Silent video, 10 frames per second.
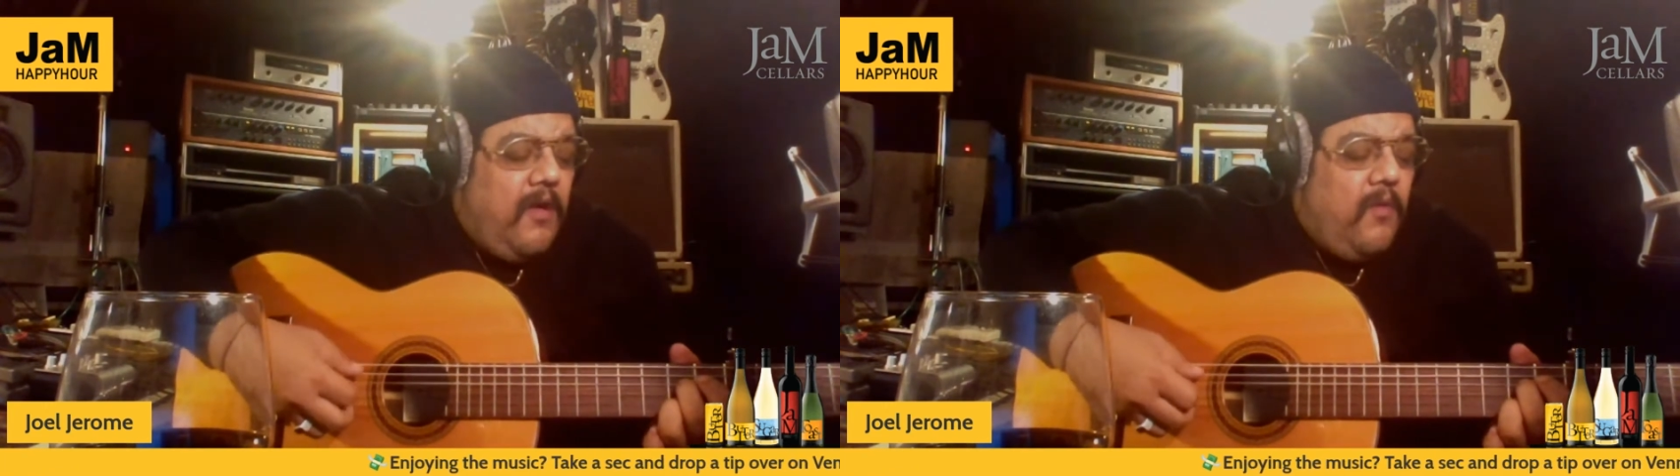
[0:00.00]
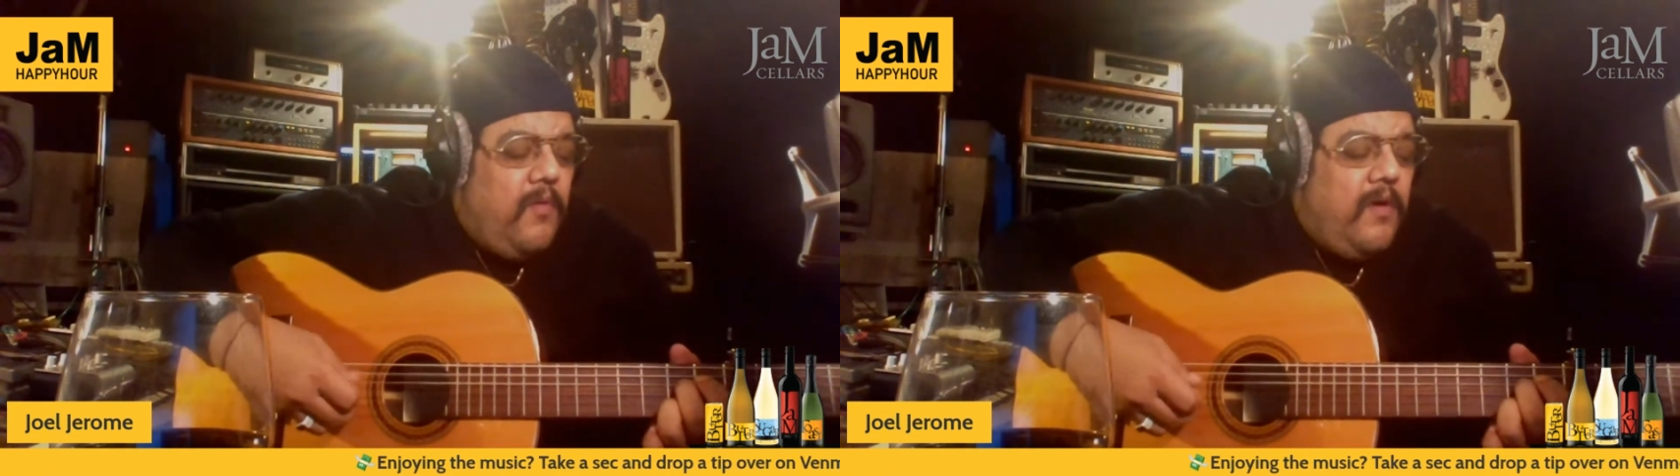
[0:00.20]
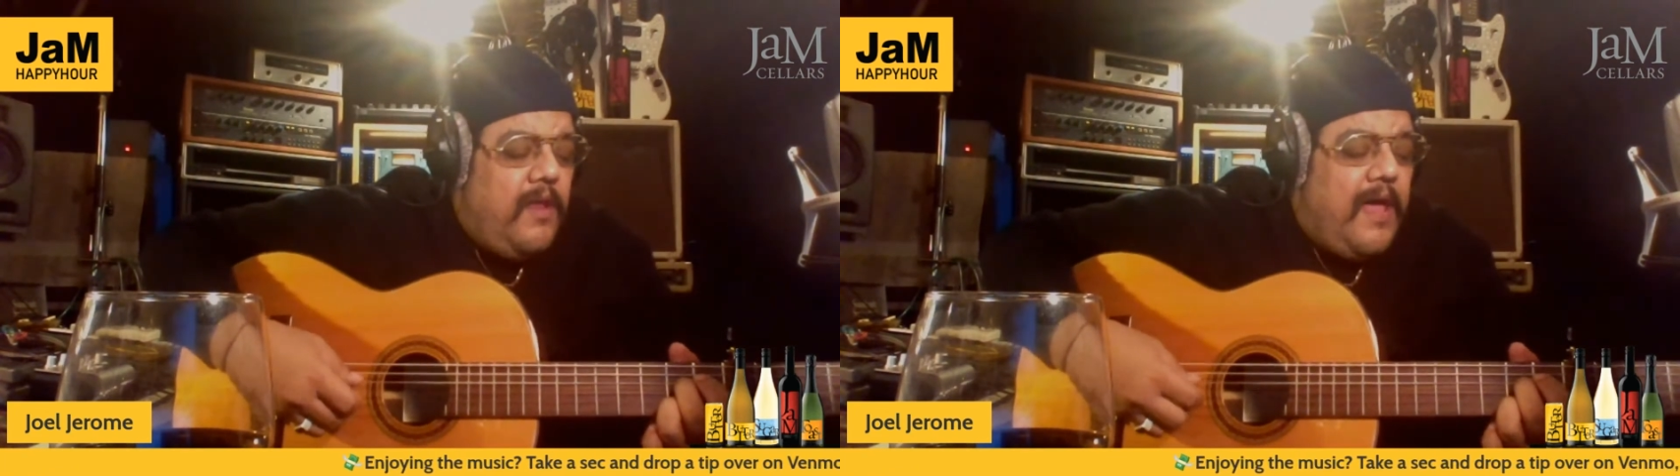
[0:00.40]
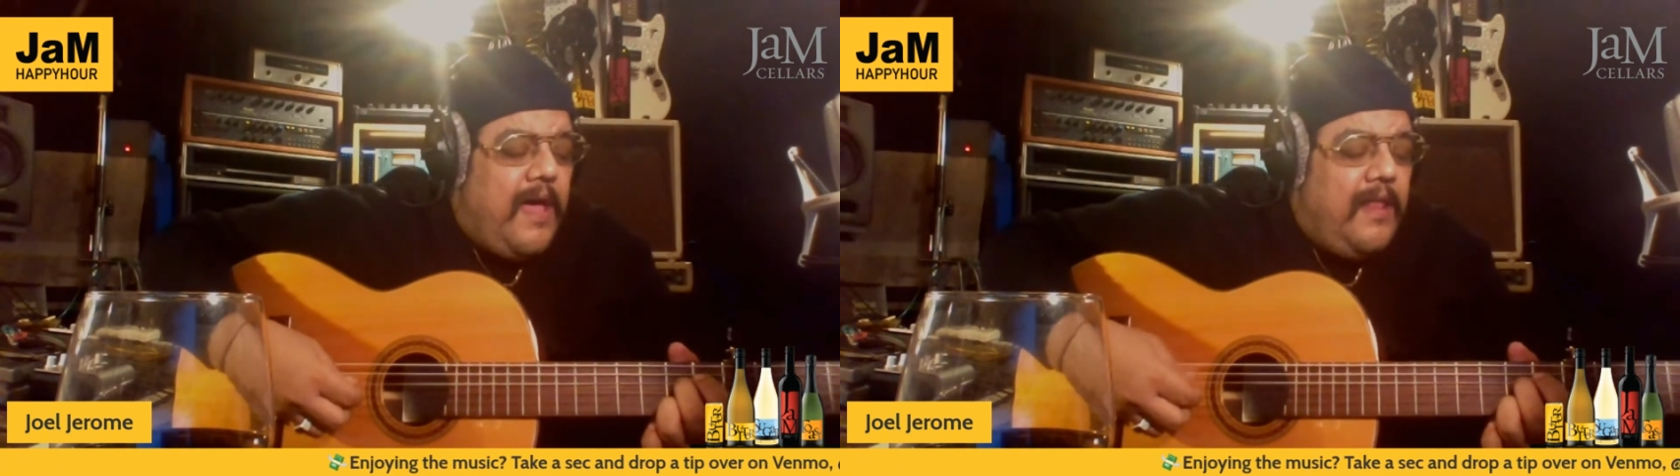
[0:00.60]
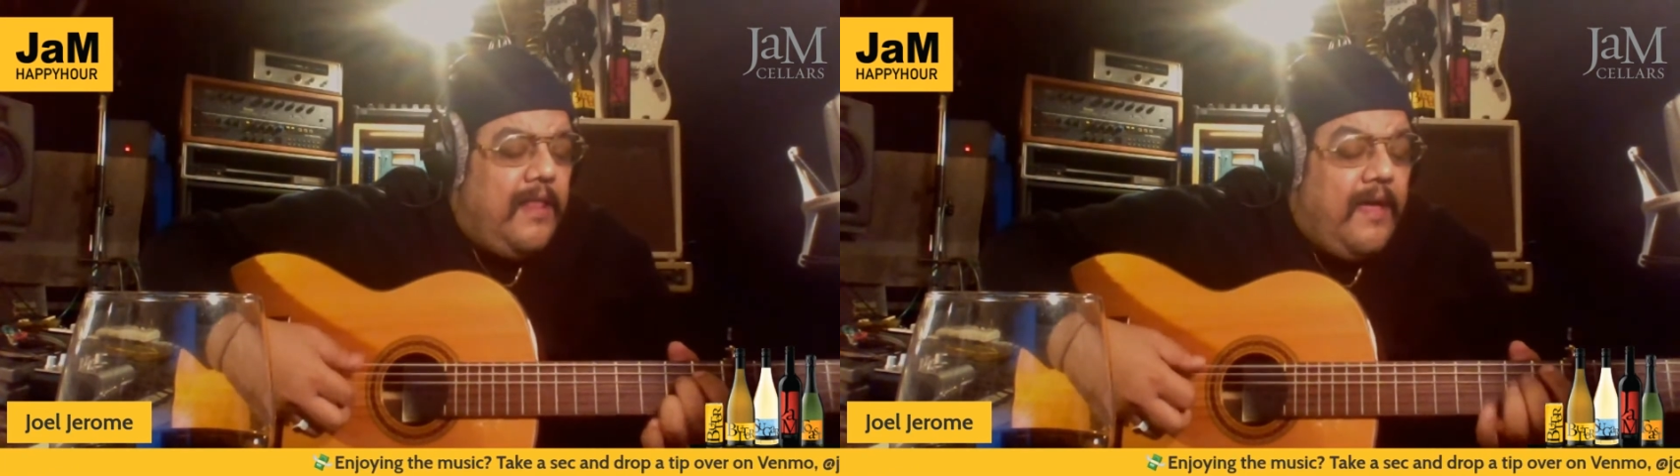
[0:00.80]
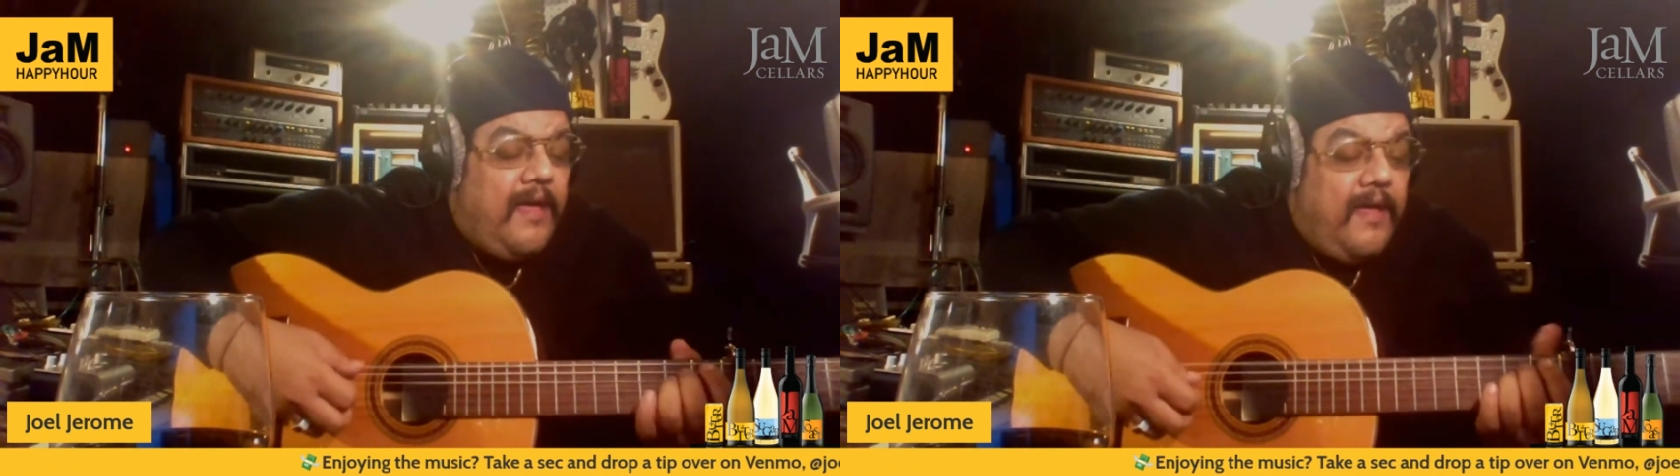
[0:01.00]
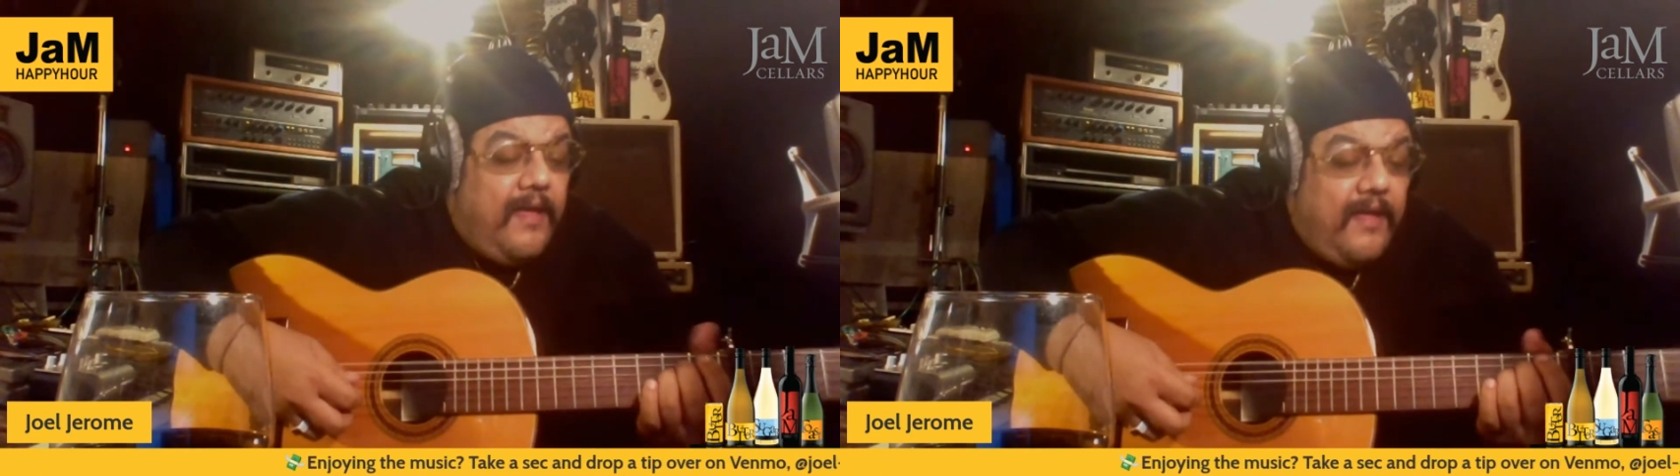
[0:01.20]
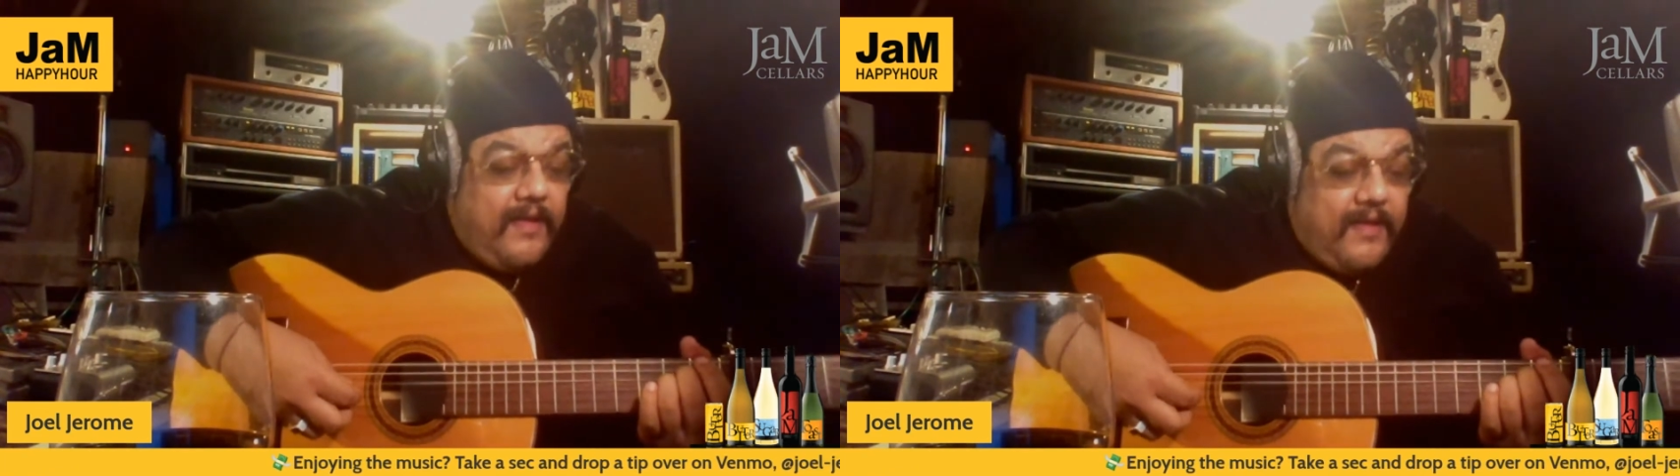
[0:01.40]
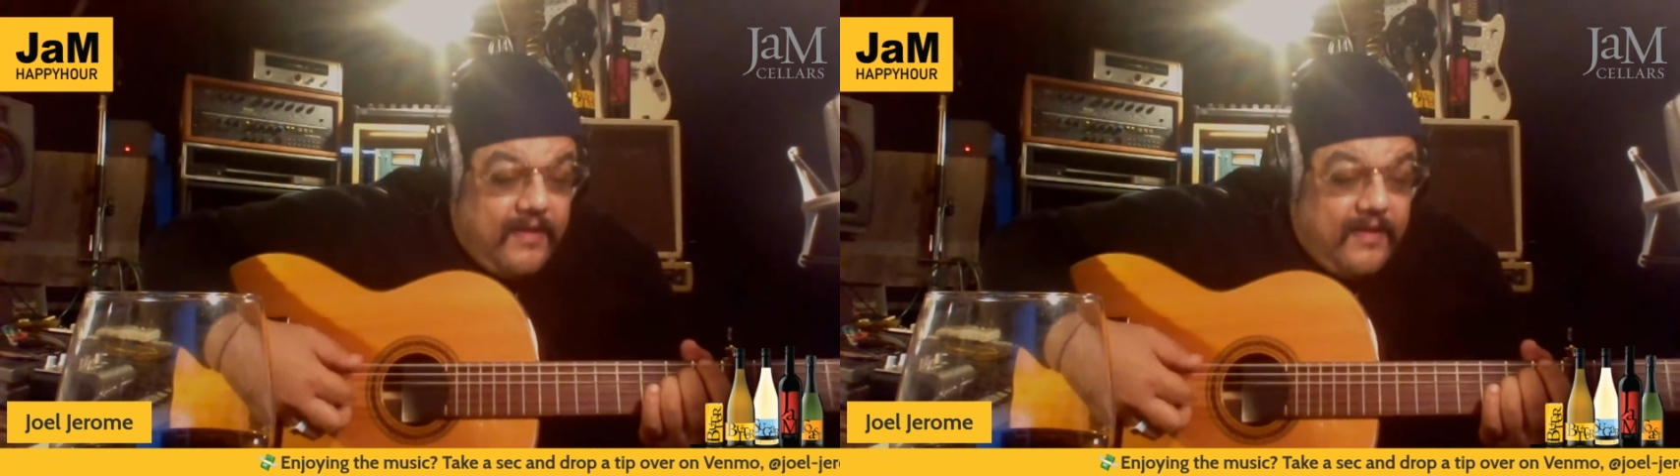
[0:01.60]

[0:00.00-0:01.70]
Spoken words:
what I like.